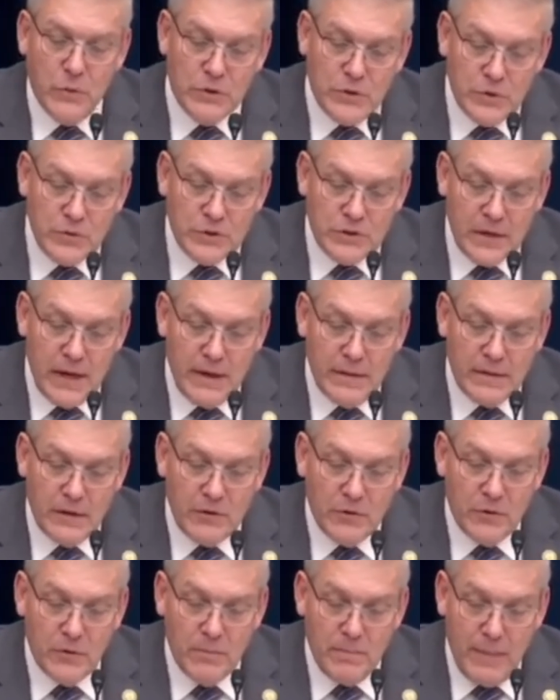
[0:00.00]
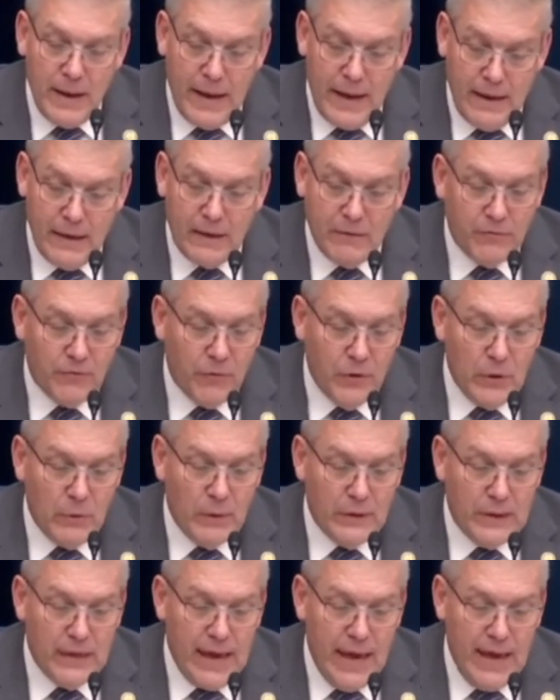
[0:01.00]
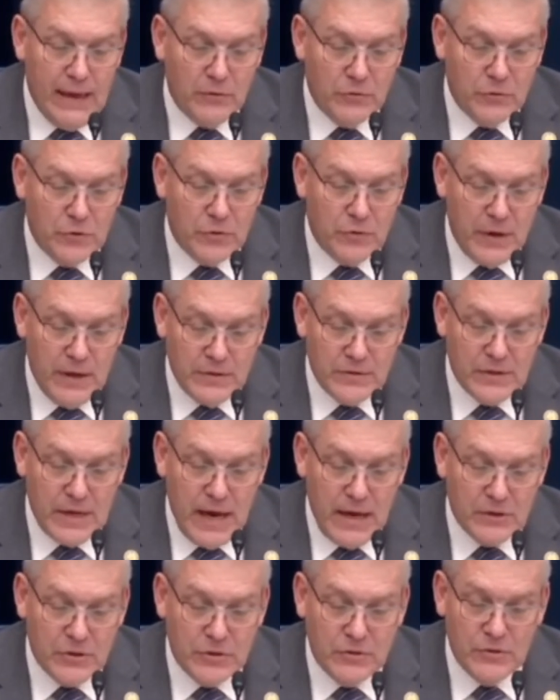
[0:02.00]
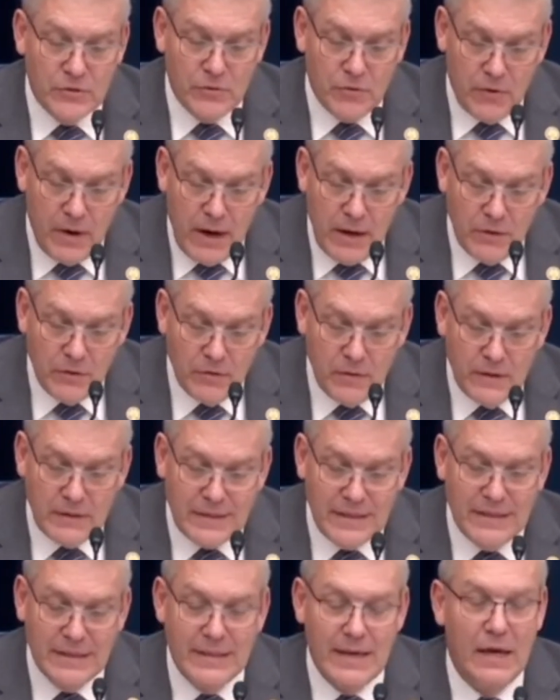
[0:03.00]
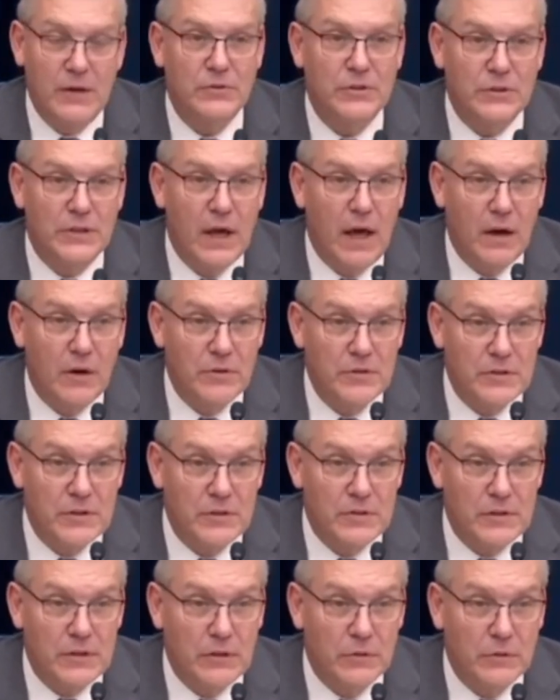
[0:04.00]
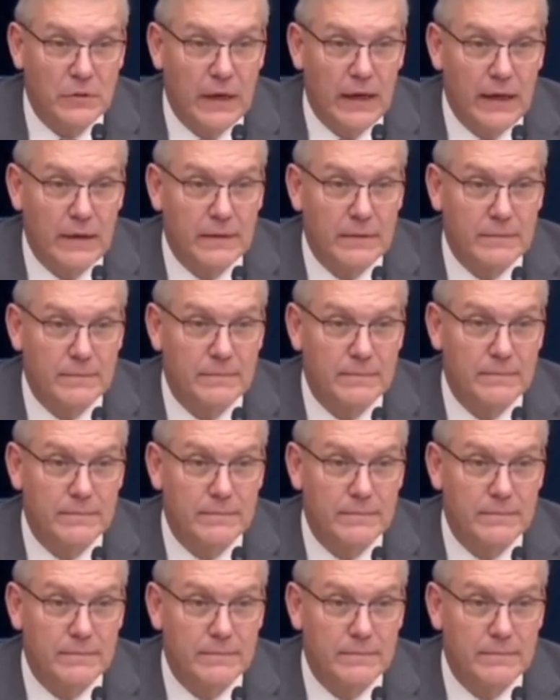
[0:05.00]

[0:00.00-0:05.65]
Would you say that your bank frequently handles transactions greater than $10,000 in a single day?